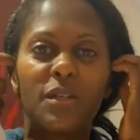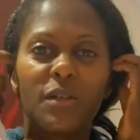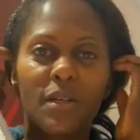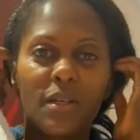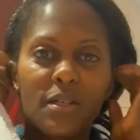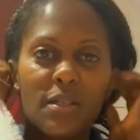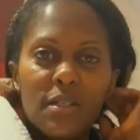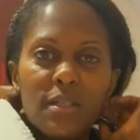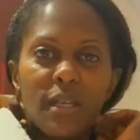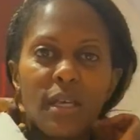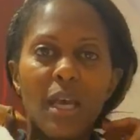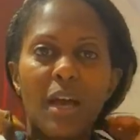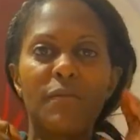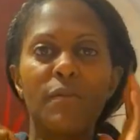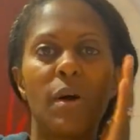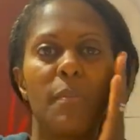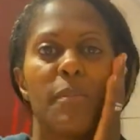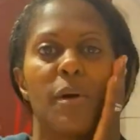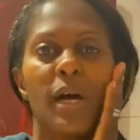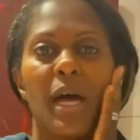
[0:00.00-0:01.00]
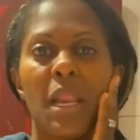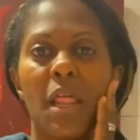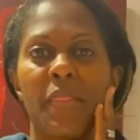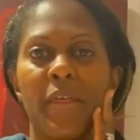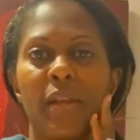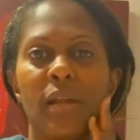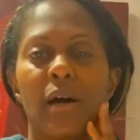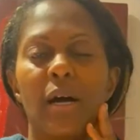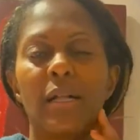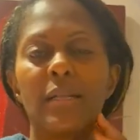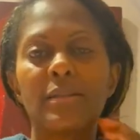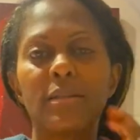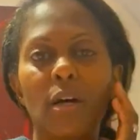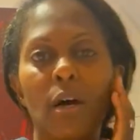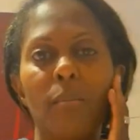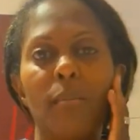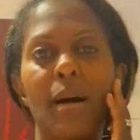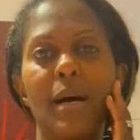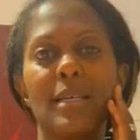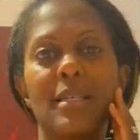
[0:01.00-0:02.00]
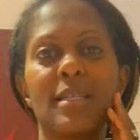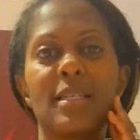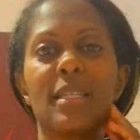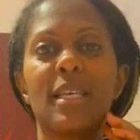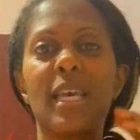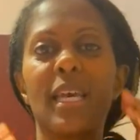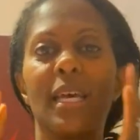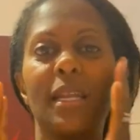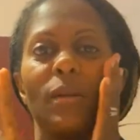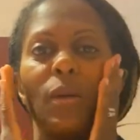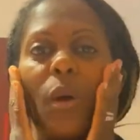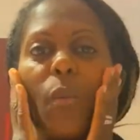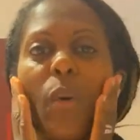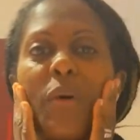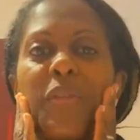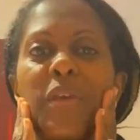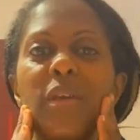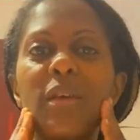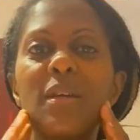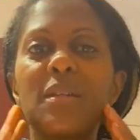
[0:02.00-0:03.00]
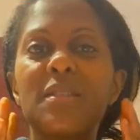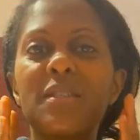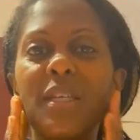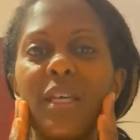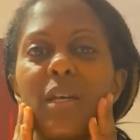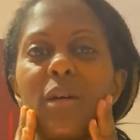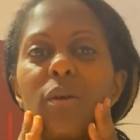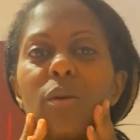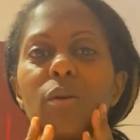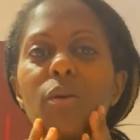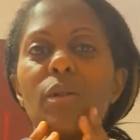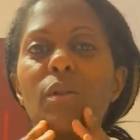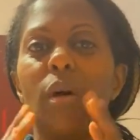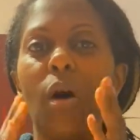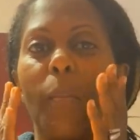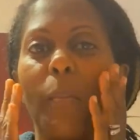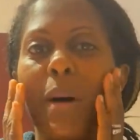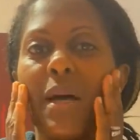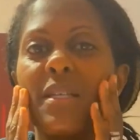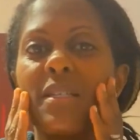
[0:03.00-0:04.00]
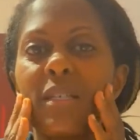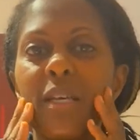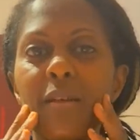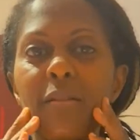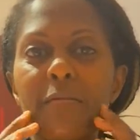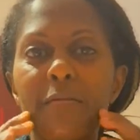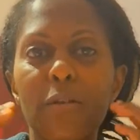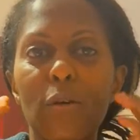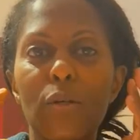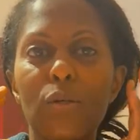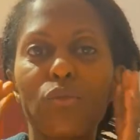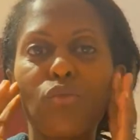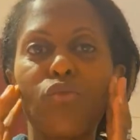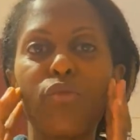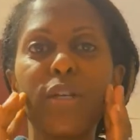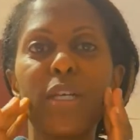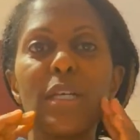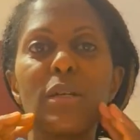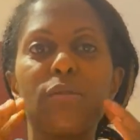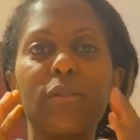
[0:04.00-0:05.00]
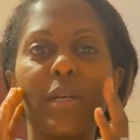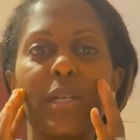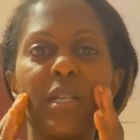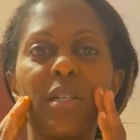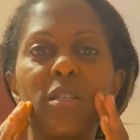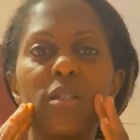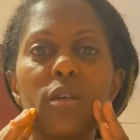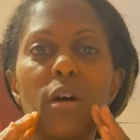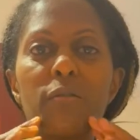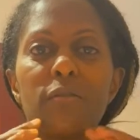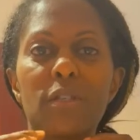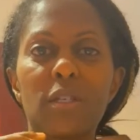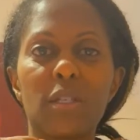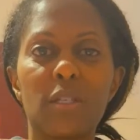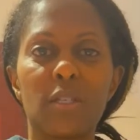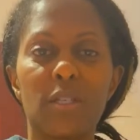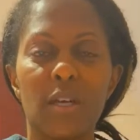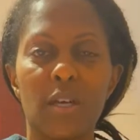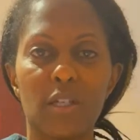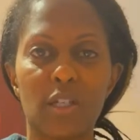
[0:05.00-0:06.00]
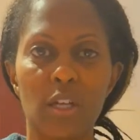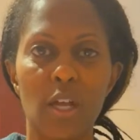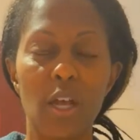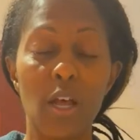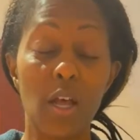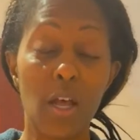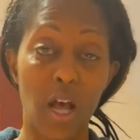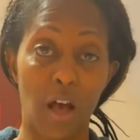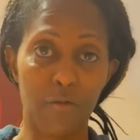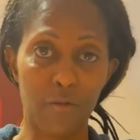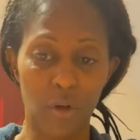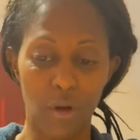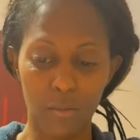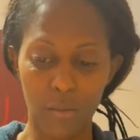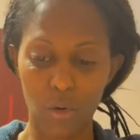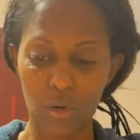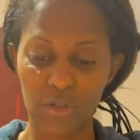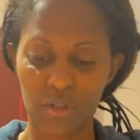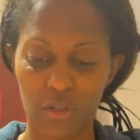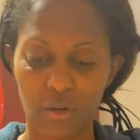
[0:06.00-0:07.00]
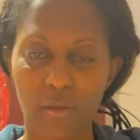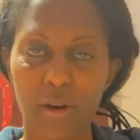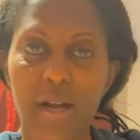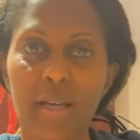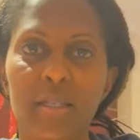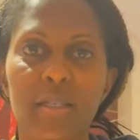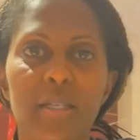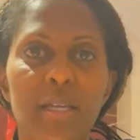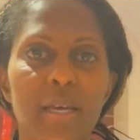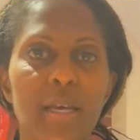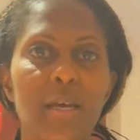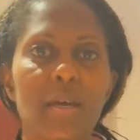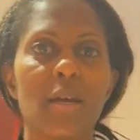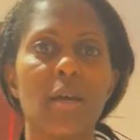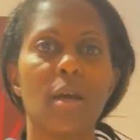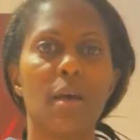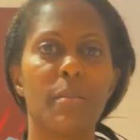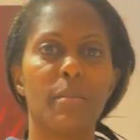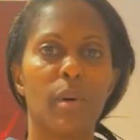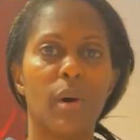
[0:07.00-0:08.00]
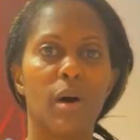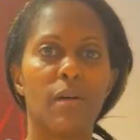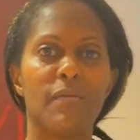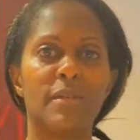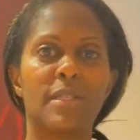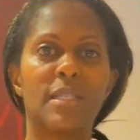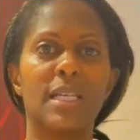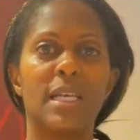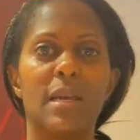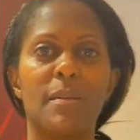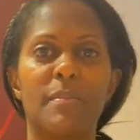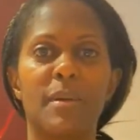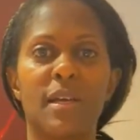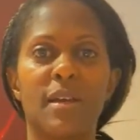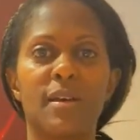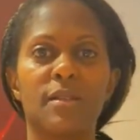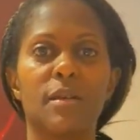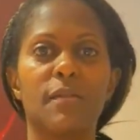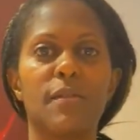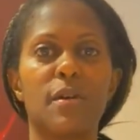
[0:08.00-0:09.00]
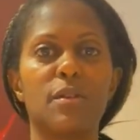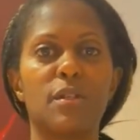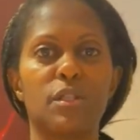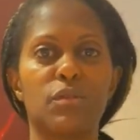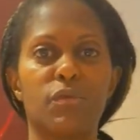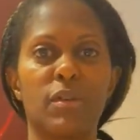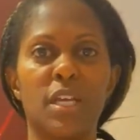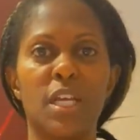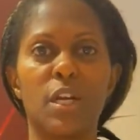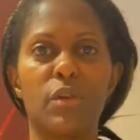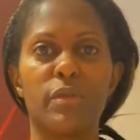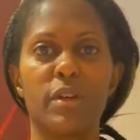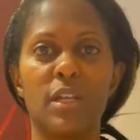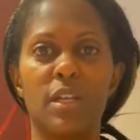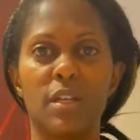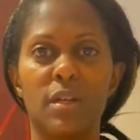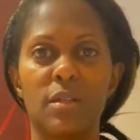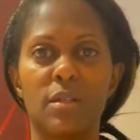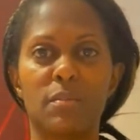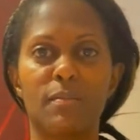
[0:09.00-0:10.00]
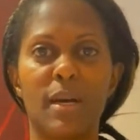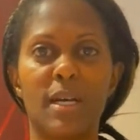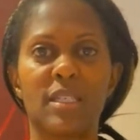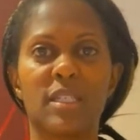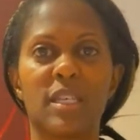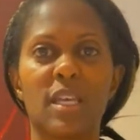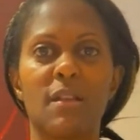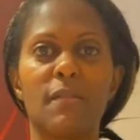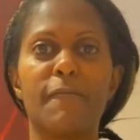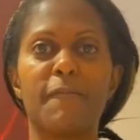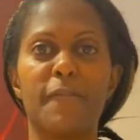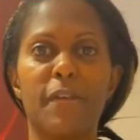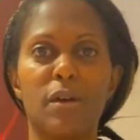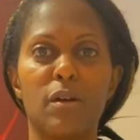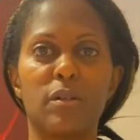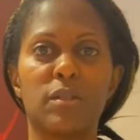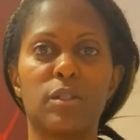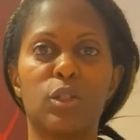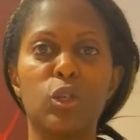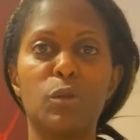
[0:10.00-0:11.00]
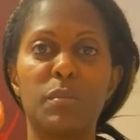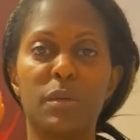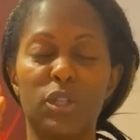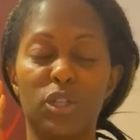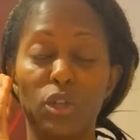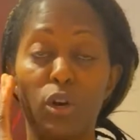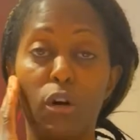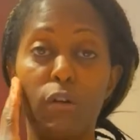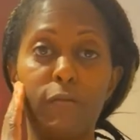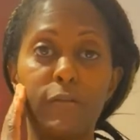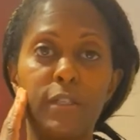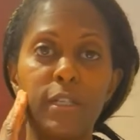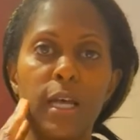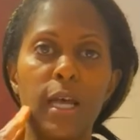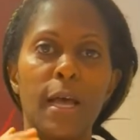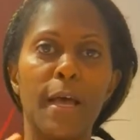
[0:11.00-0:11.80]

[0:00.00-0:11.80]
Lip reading: can see, I've not put anything else on my skin. Whether you can see or not, my skin feels really, really soft to the touch. I've not moisturized yet, but obviously because of those 3 ingredients, my skin feels super soft.